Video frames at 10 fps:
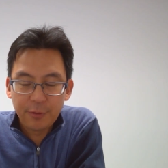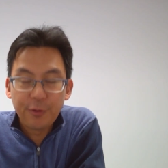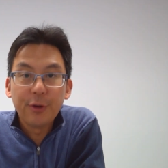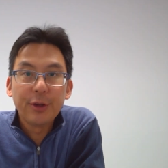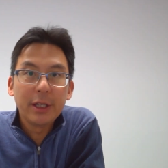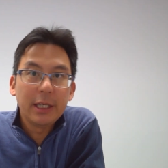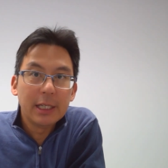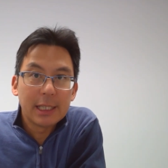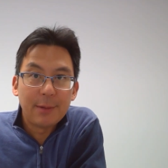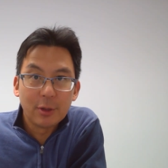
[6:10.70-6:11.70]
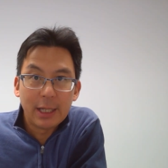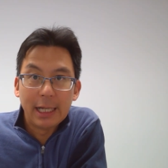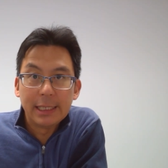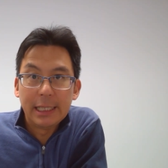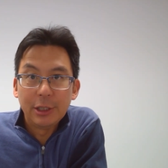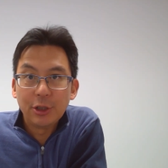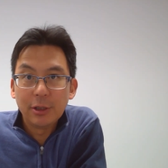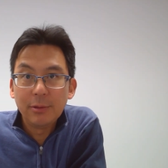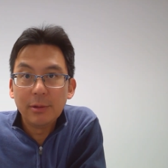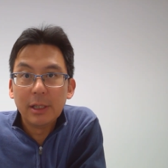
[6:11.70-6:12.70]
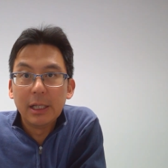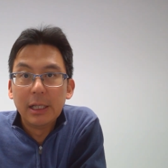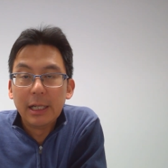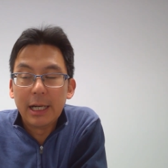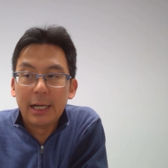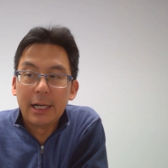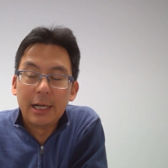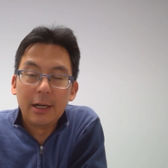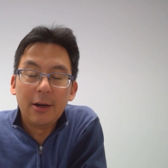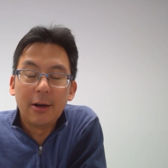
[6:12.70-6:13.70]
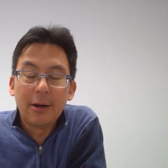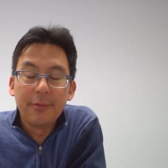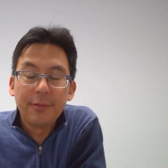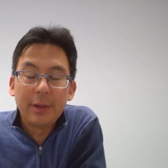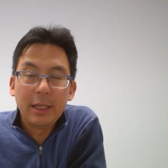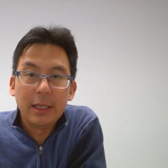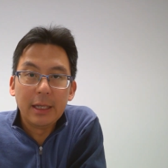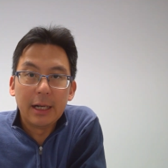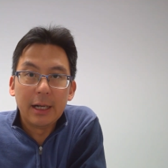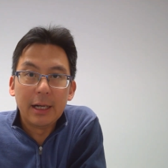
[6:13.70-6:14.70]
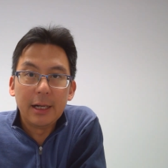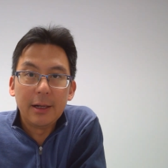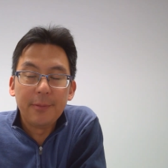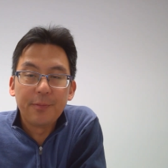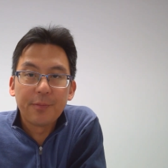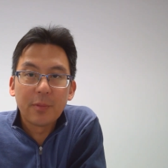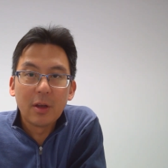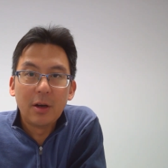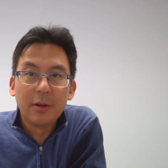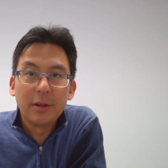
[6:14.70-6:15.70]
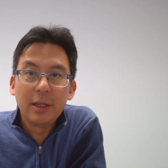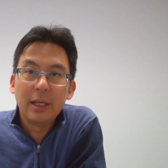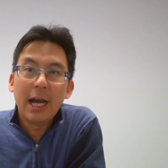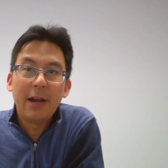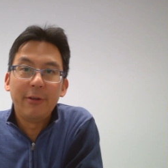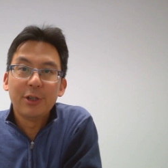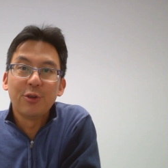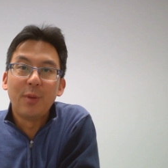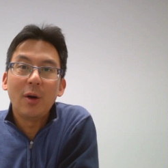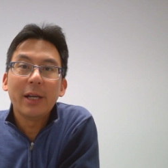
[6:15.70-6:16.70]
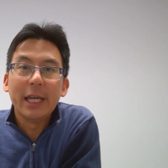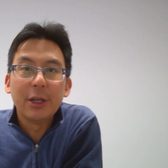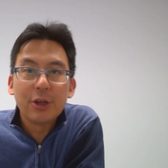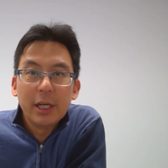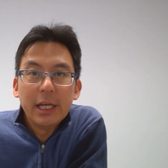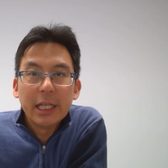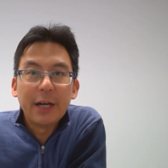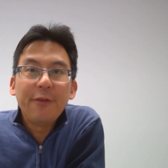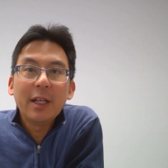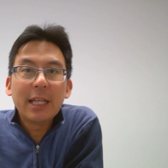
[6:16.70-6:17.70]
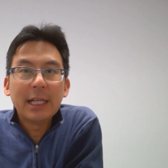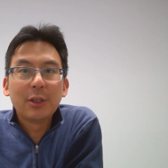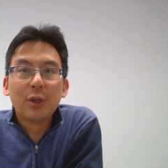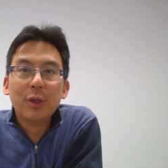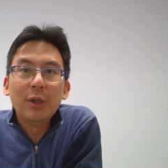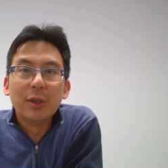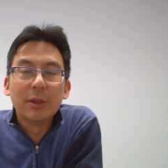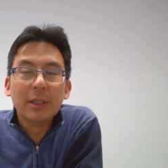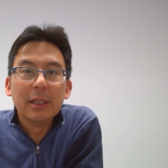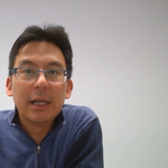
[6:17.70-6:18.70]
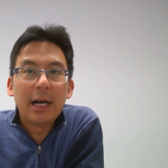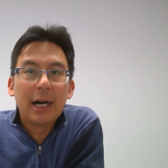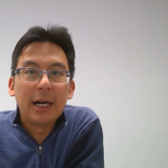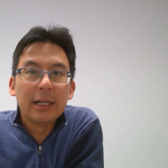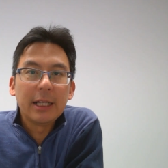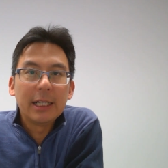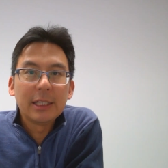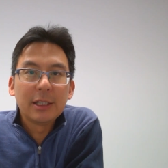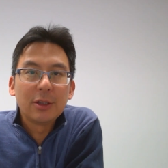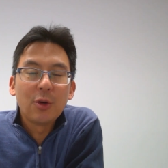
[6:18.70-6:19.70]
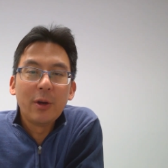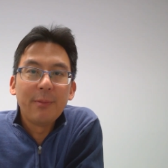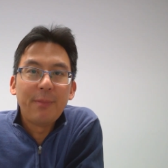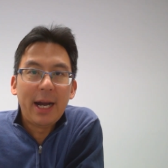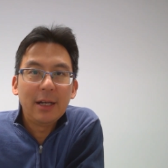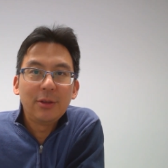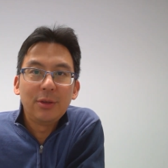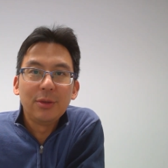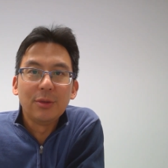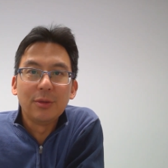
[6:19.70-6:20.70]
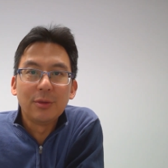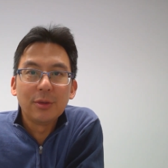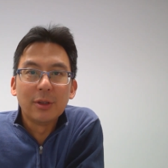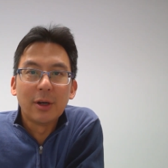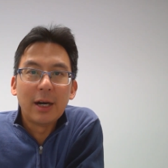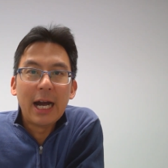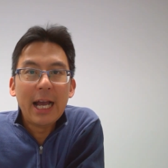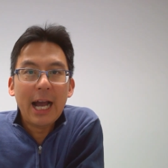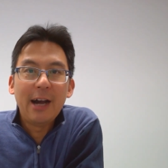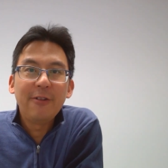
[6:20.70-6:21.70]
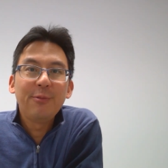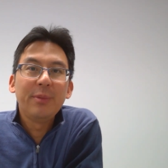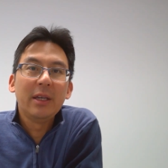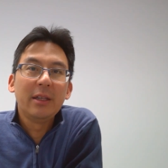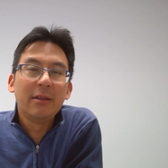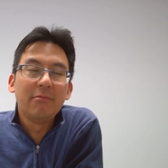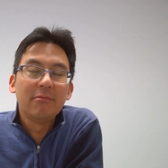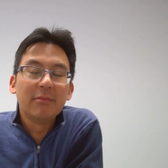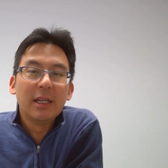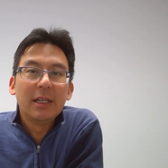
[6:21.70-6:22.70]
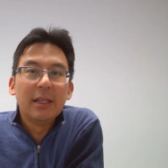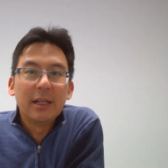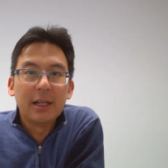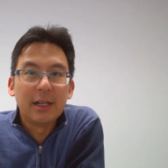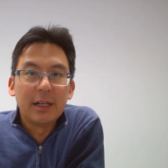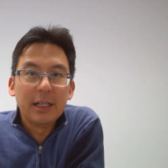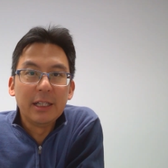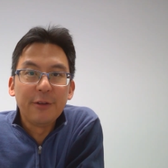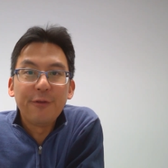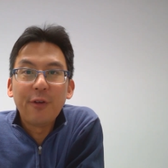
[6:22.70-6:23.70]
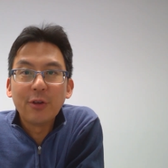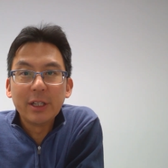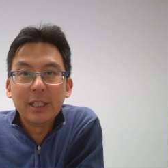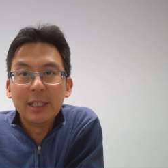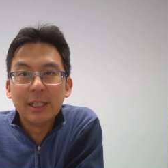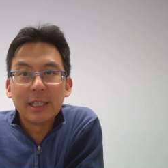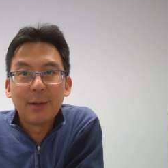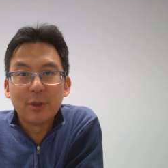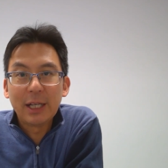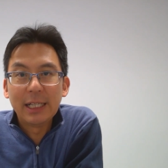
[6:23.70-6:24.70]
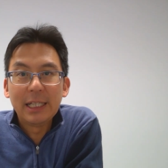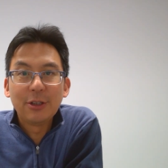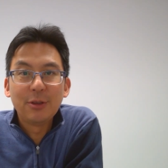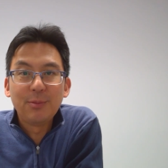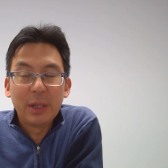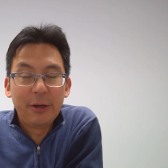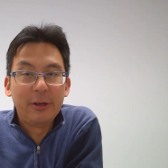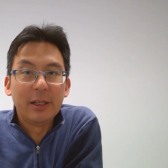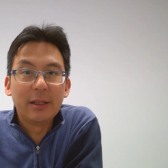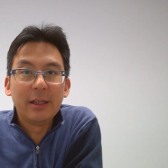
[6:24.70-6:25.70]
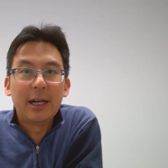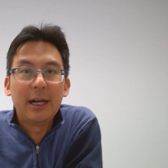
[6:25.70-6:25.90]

30 years amortization on the high ratio mortgage, and I think that's good. That's going back to, I have been in the 40 years amortization period.